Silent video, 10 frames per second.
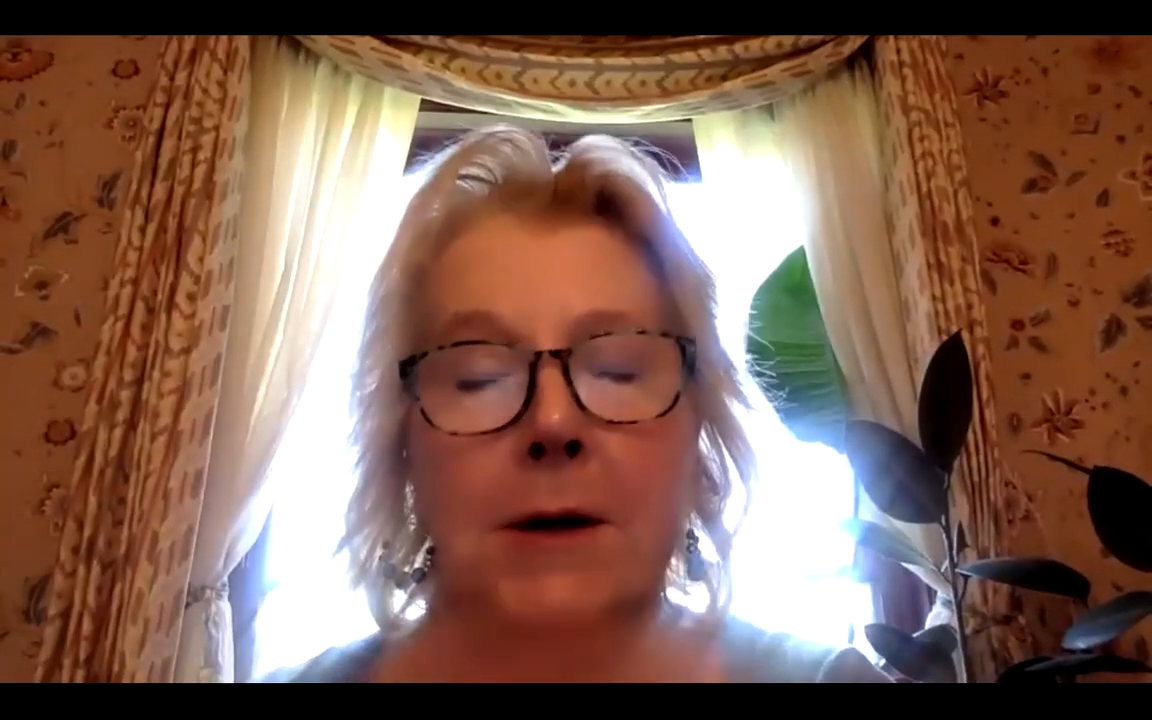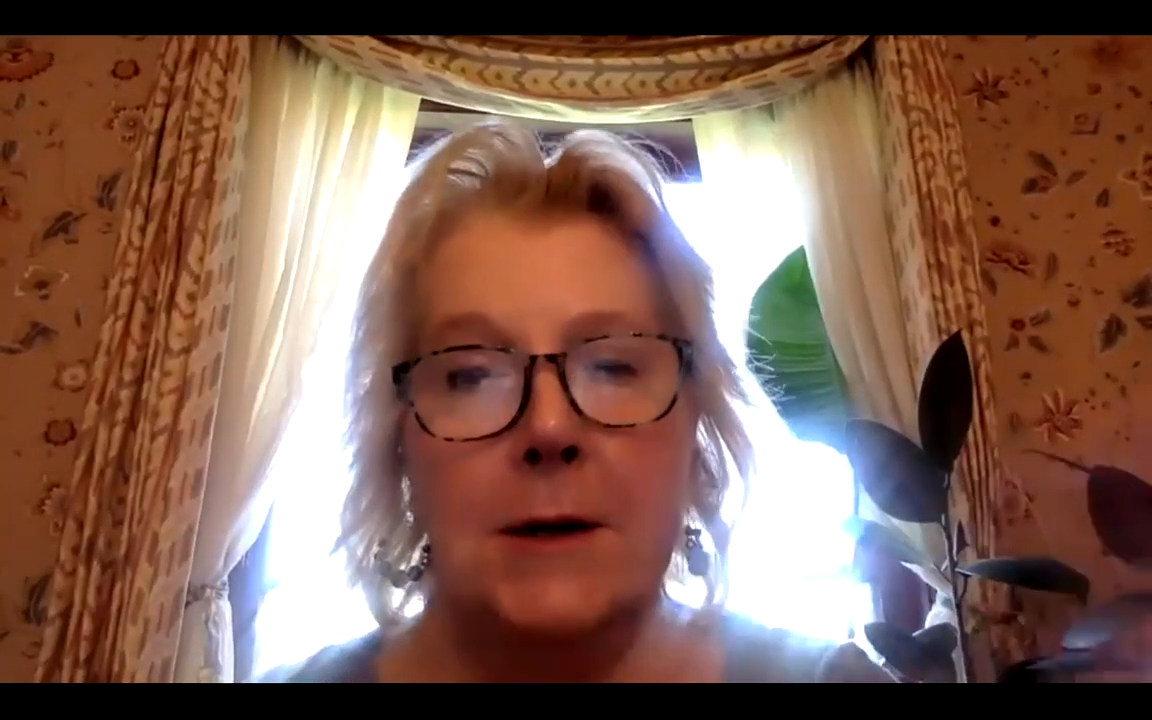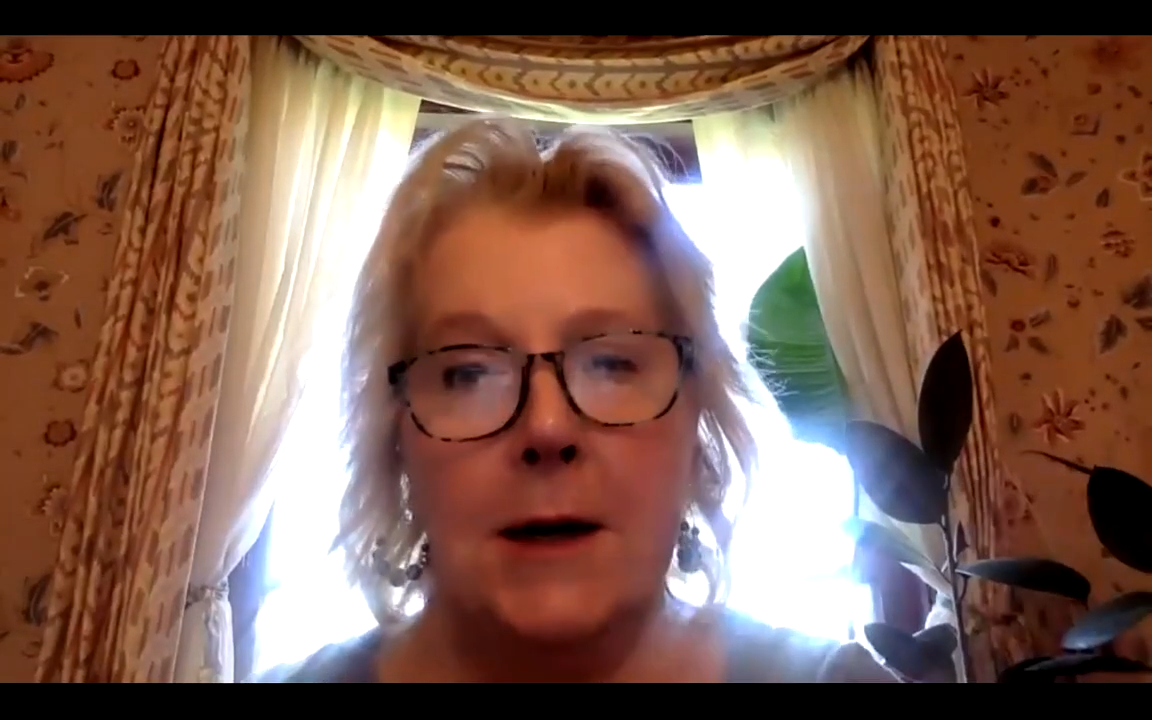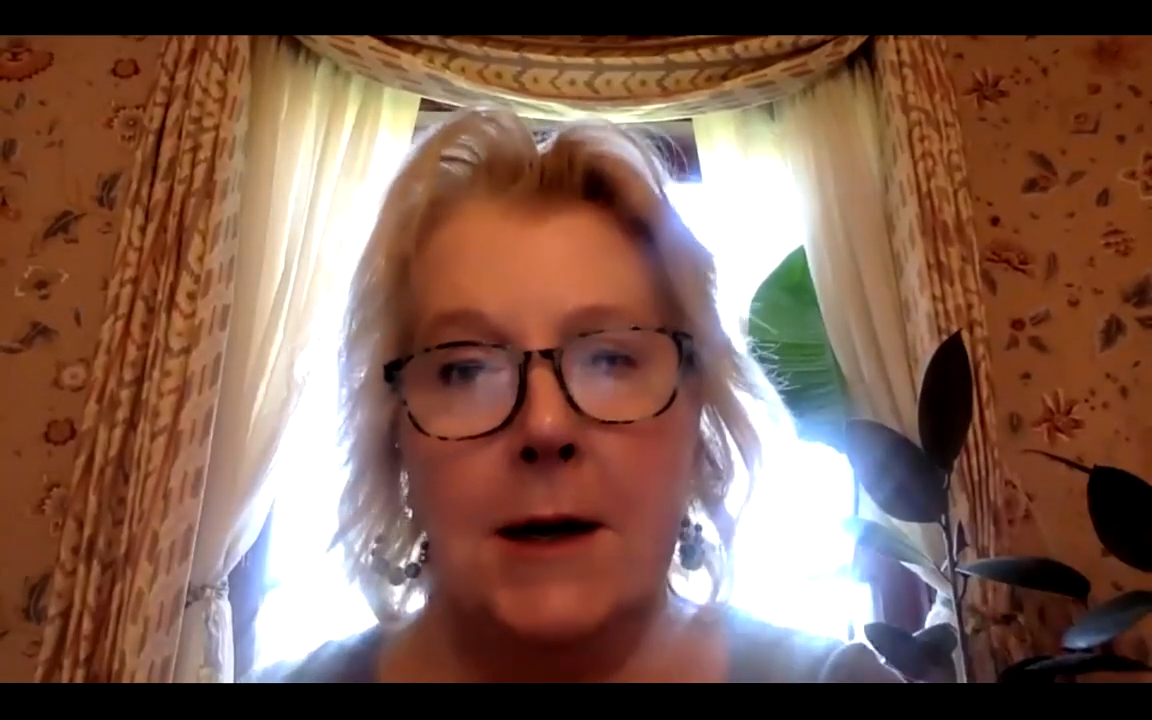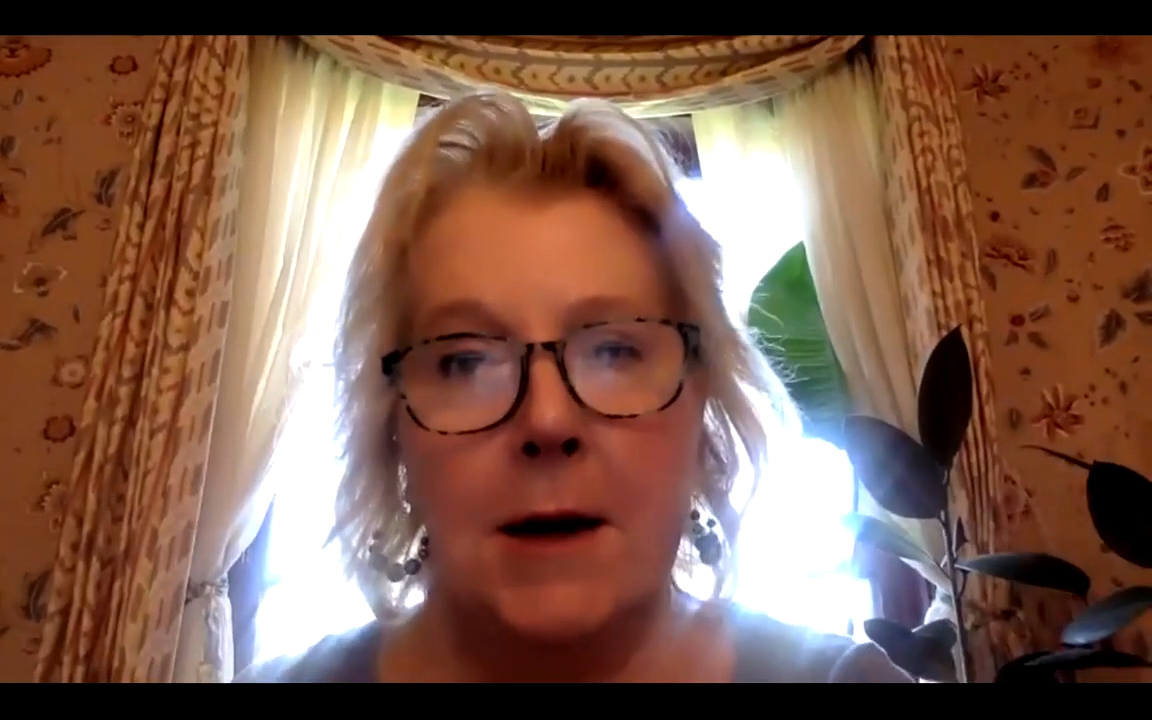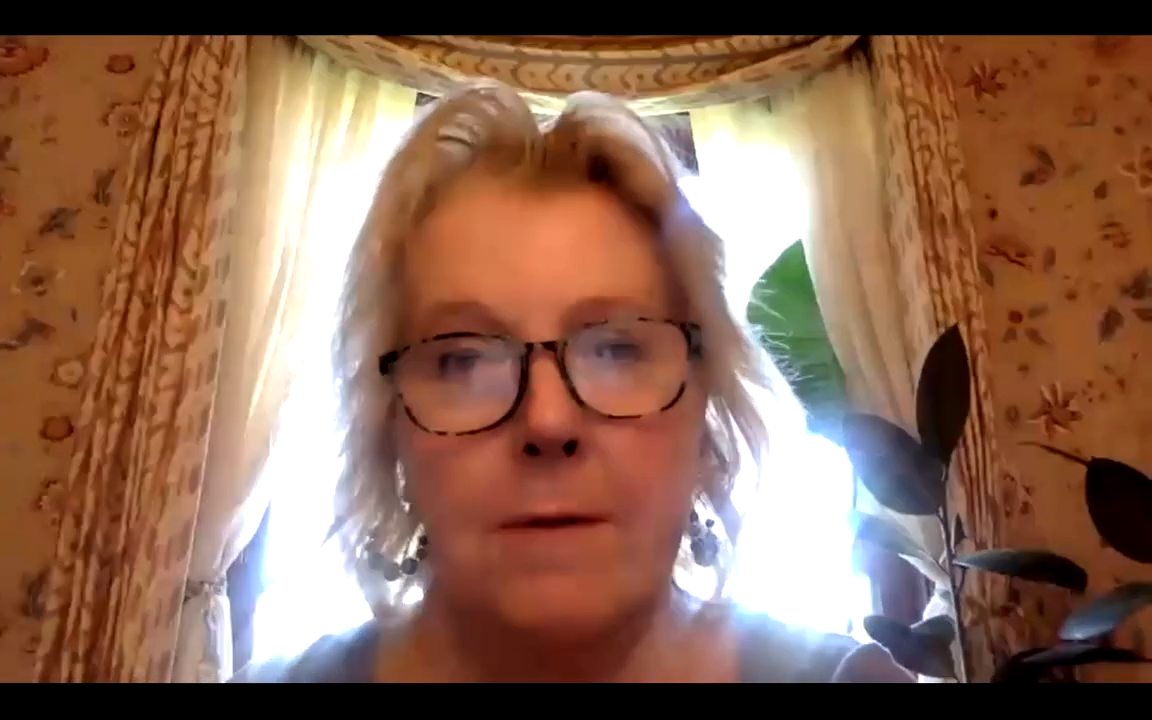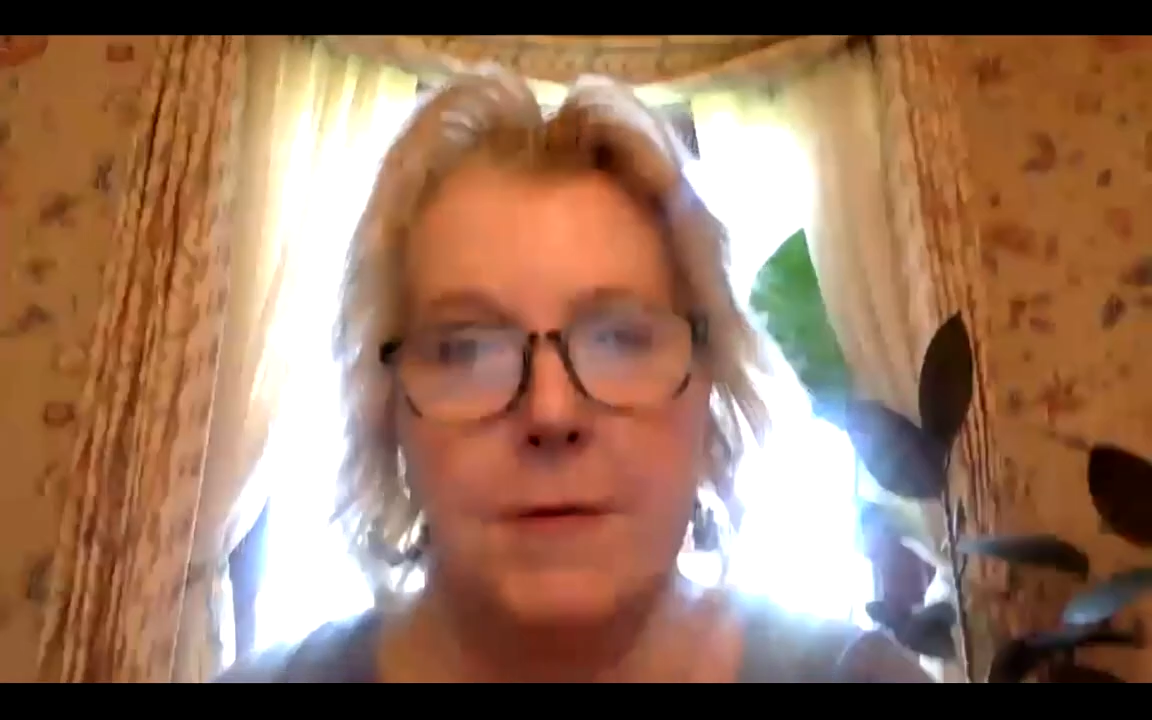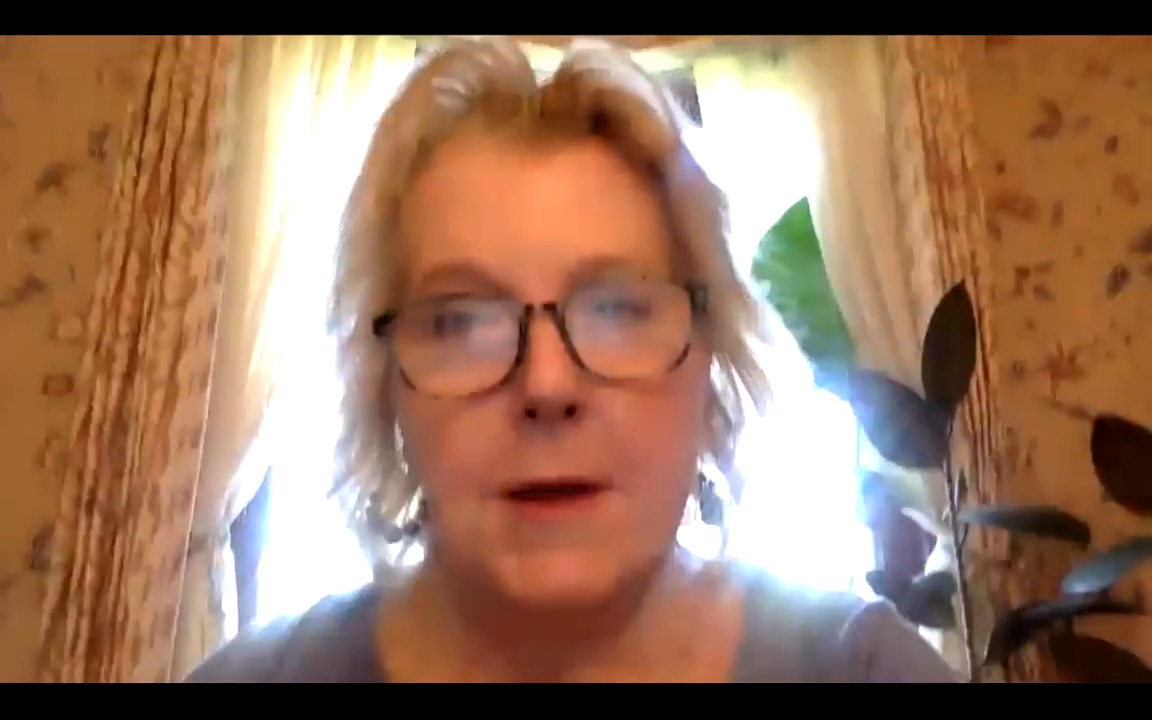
on any of